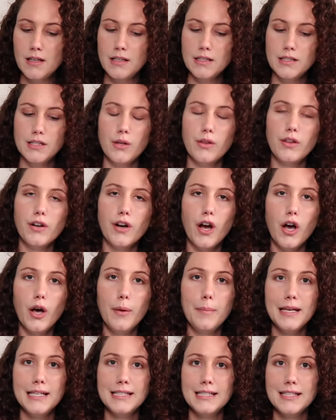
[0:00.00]
So they're all
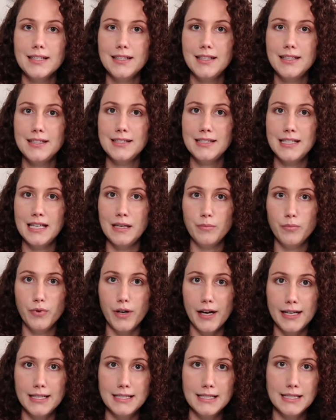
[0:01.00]
basically the same
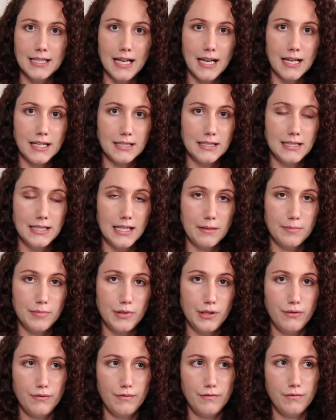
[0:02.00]
price
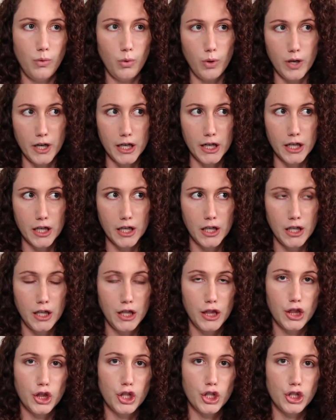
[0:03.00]
except for
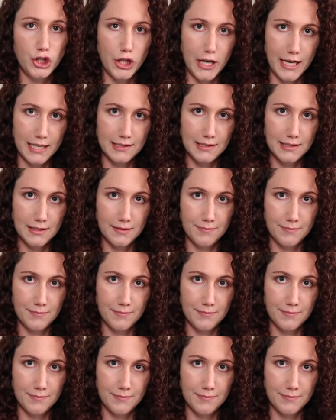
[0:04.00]
the dress.